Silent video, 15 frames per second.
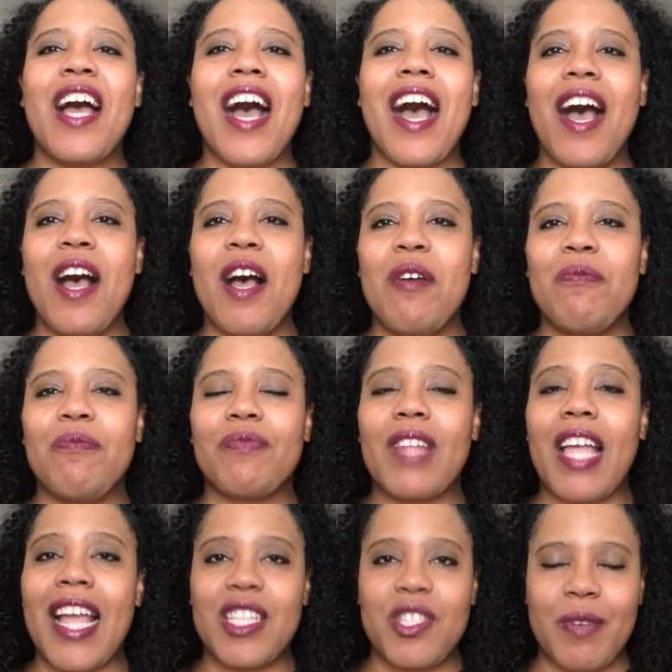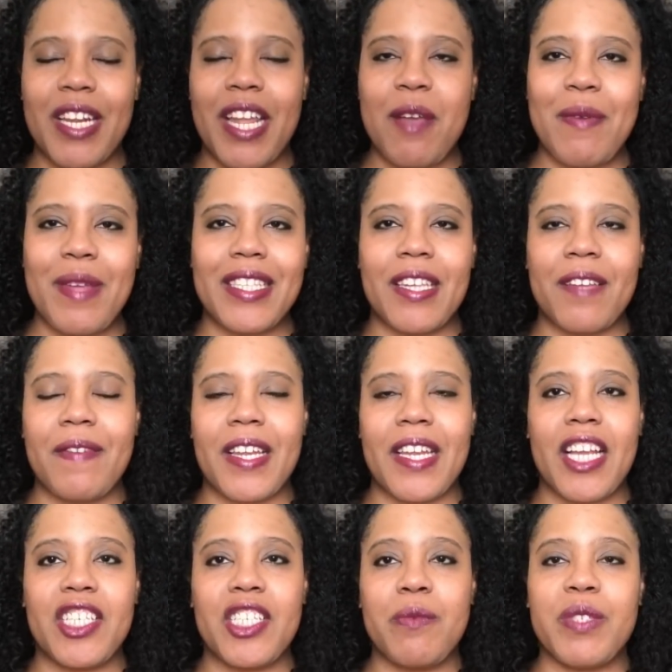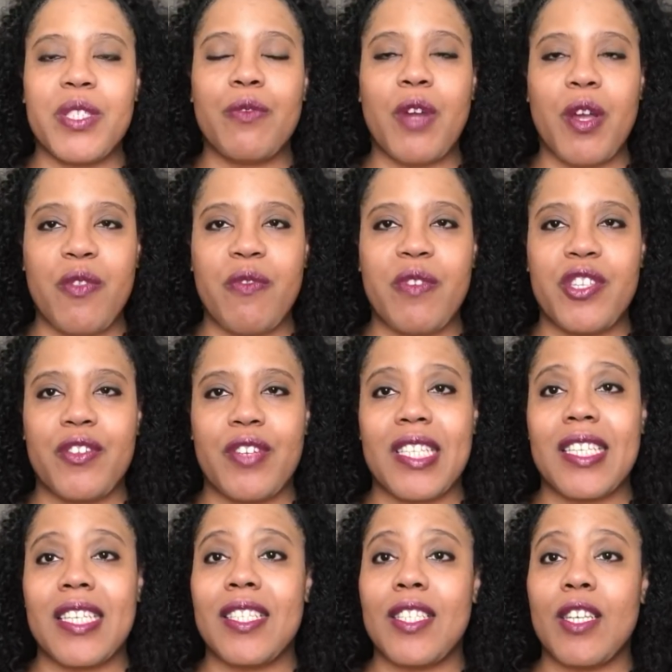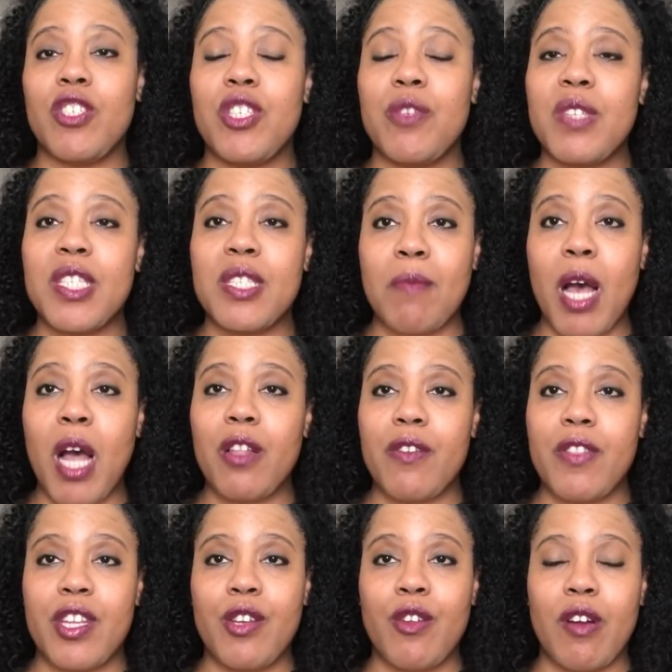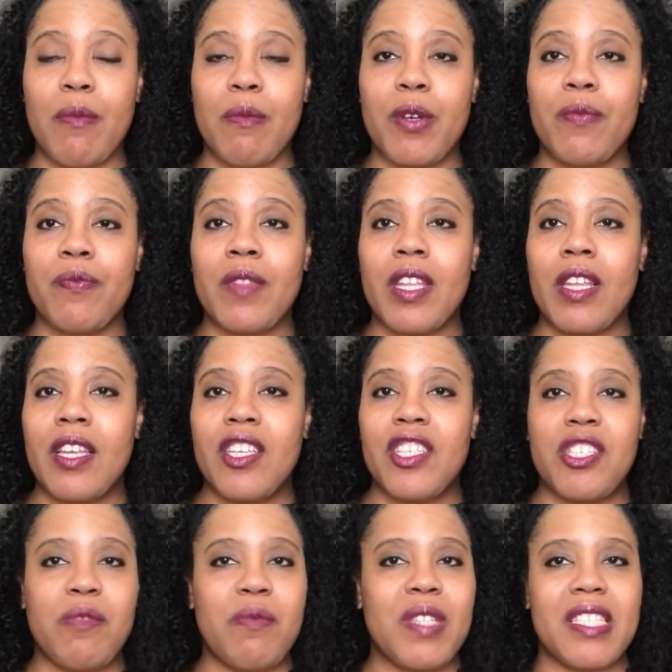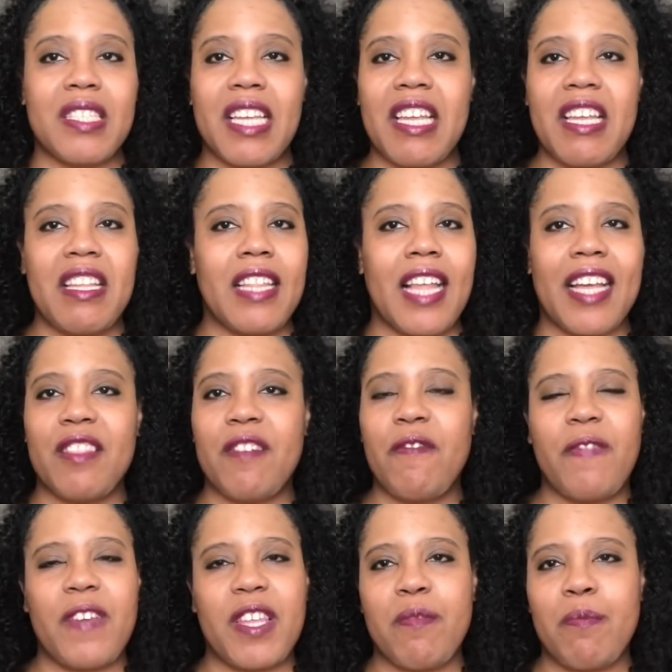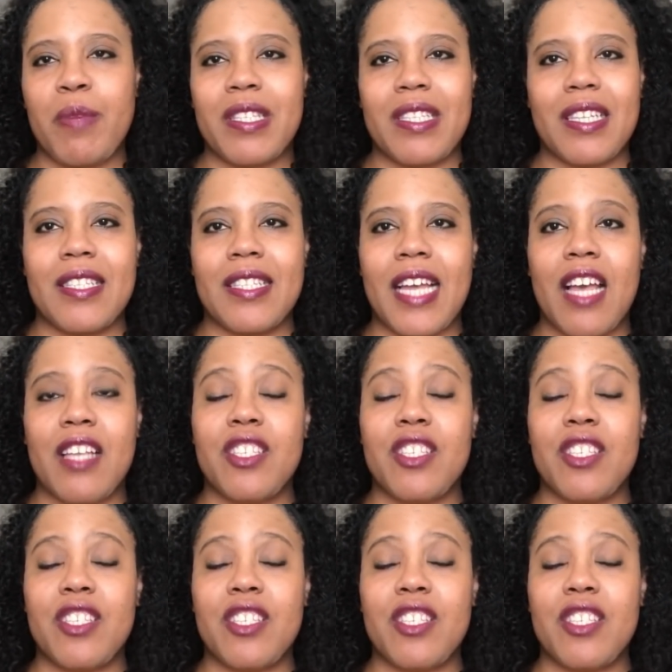At 28 weeks, I found out she was growth restricted. So she was smaller than normal. She was in like the 5th percentile.